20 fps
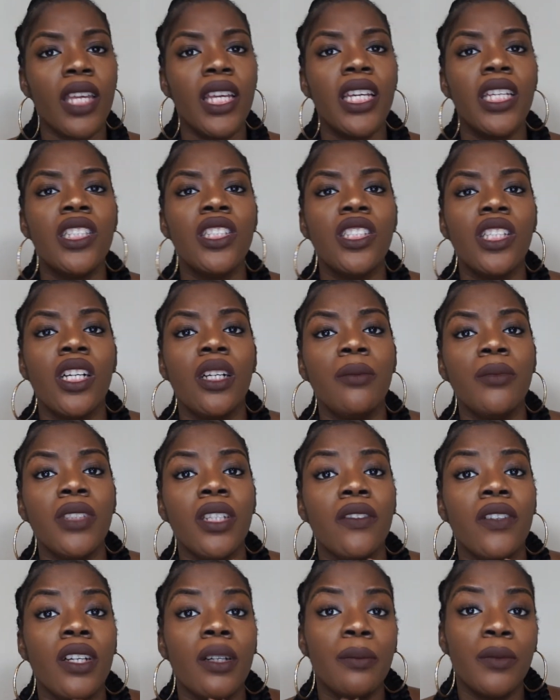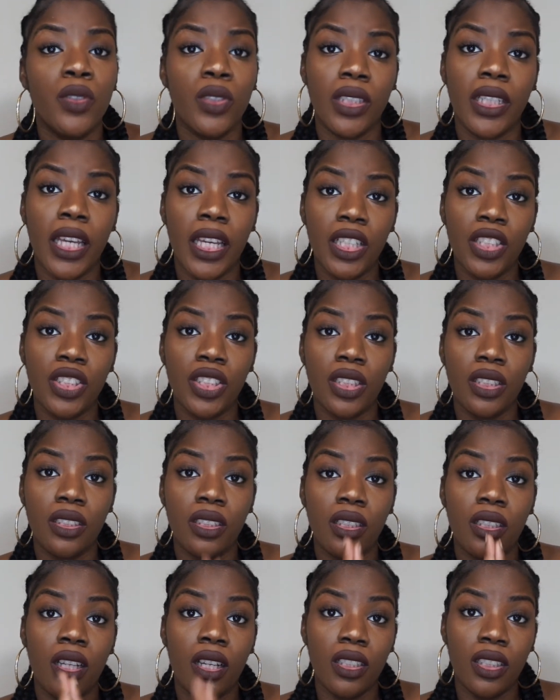In terms of
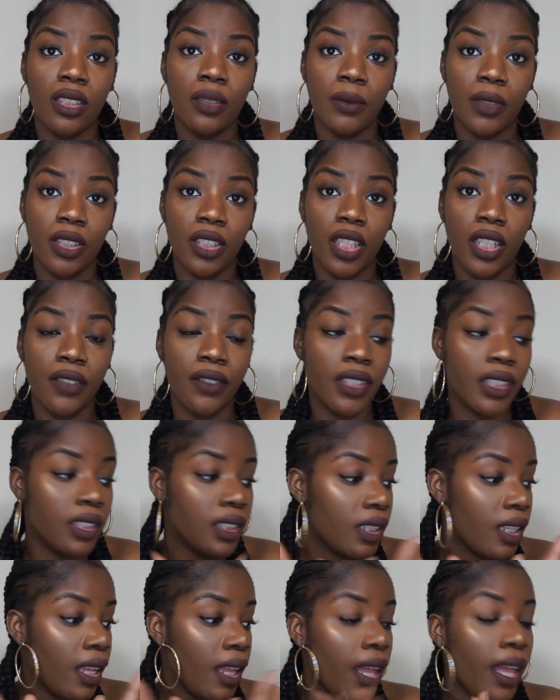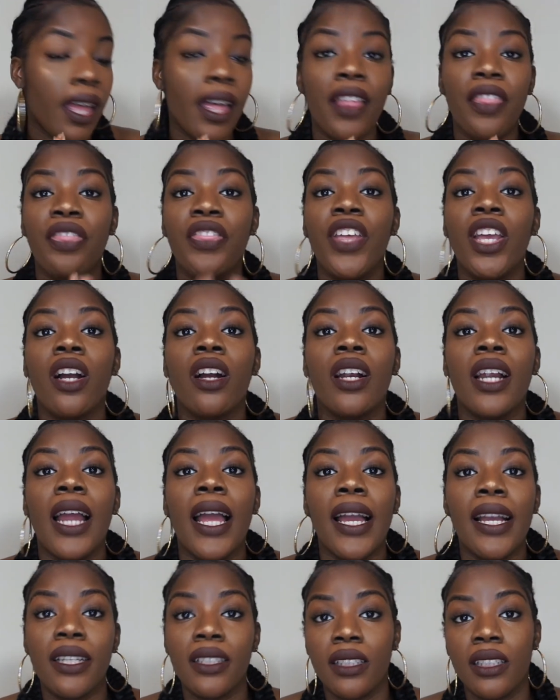communication, customer service, they are
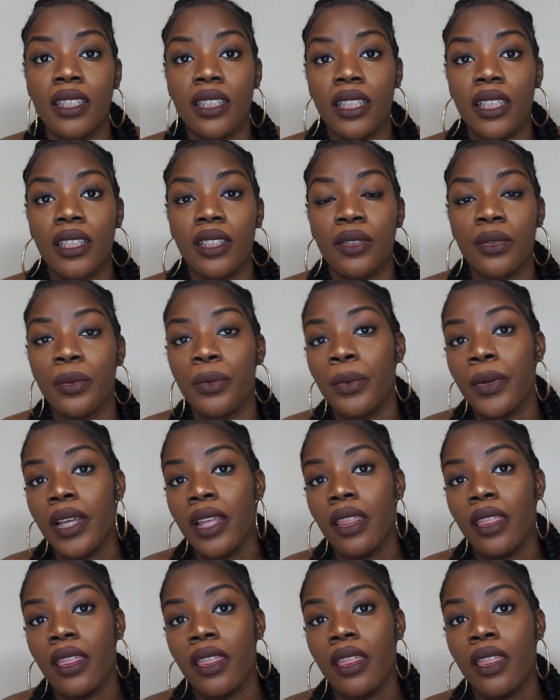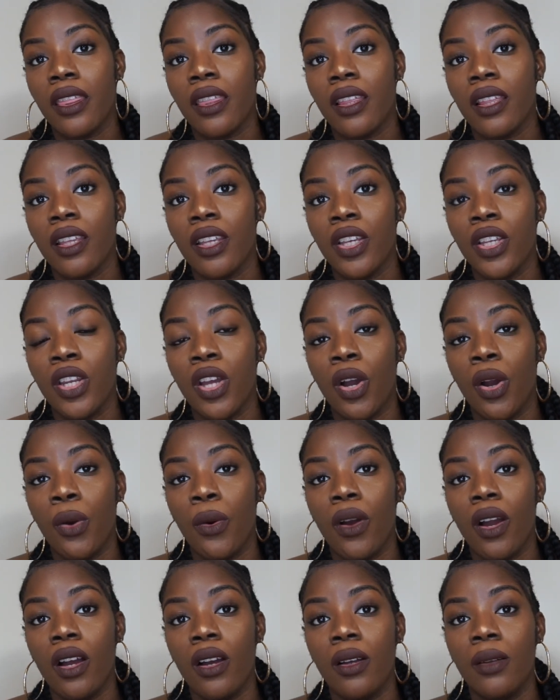excellent with, you
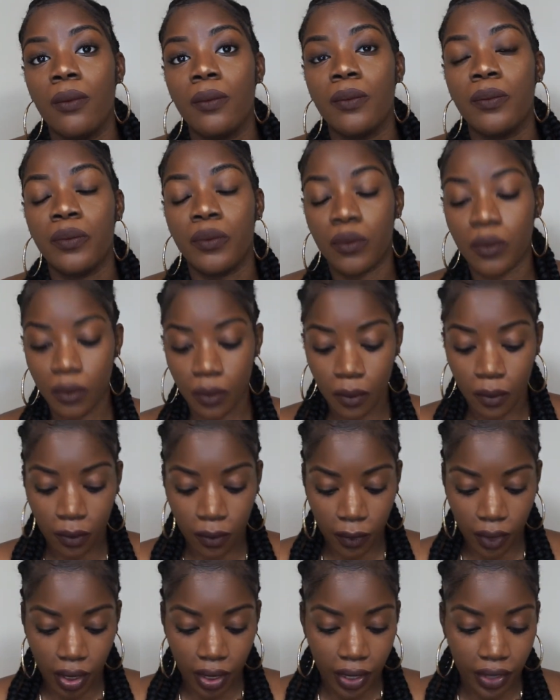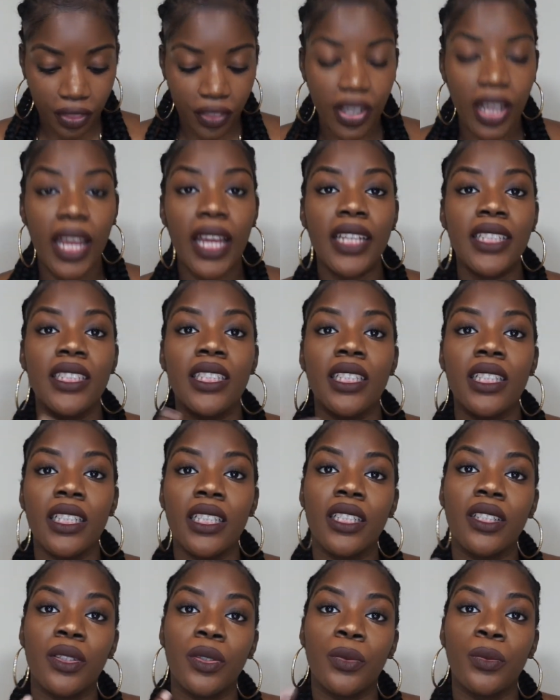know, they're
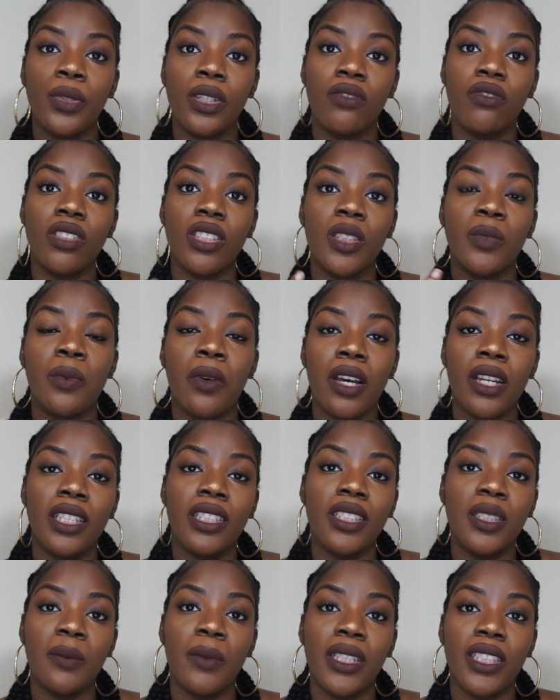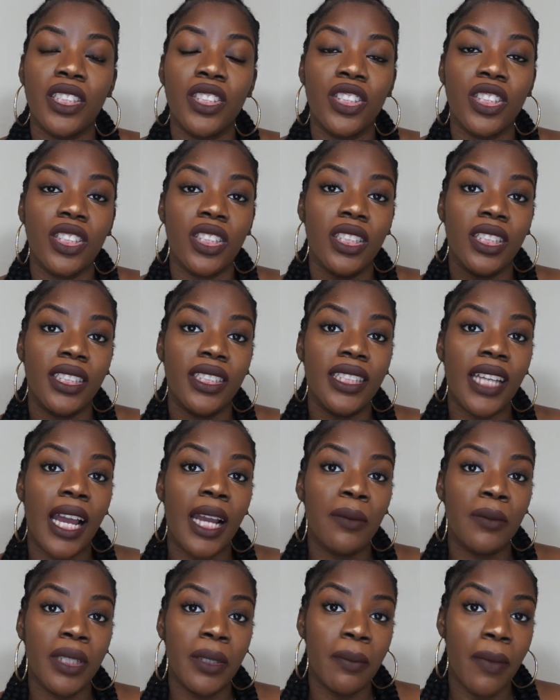excellent with responding to messages in a
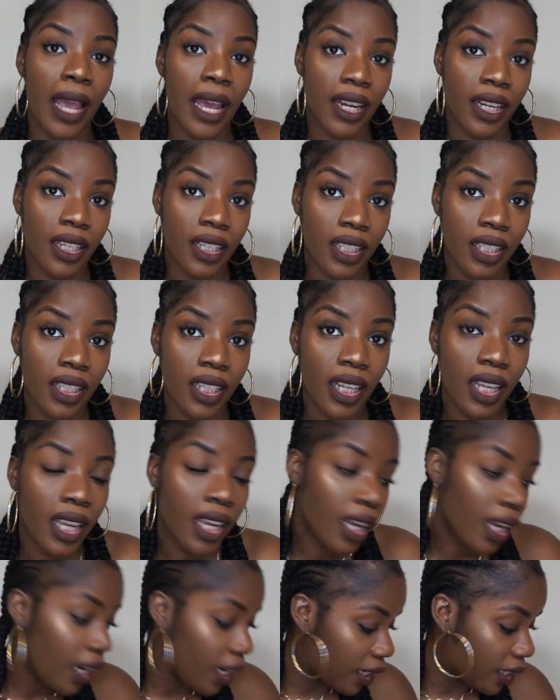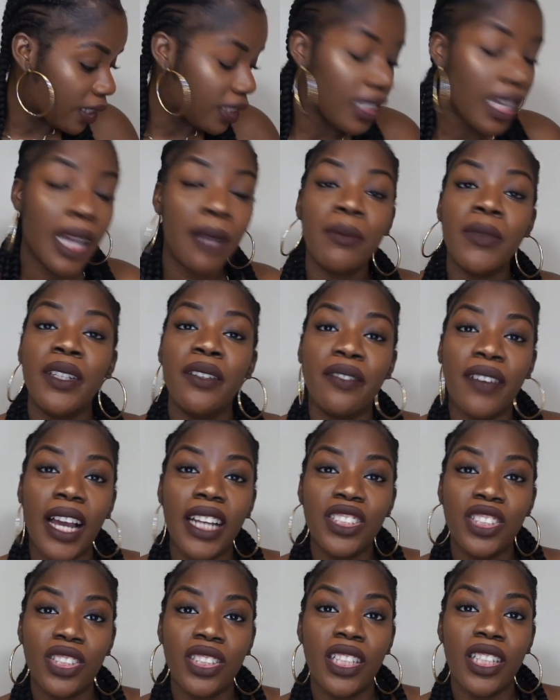timely manner, in a timely fashion.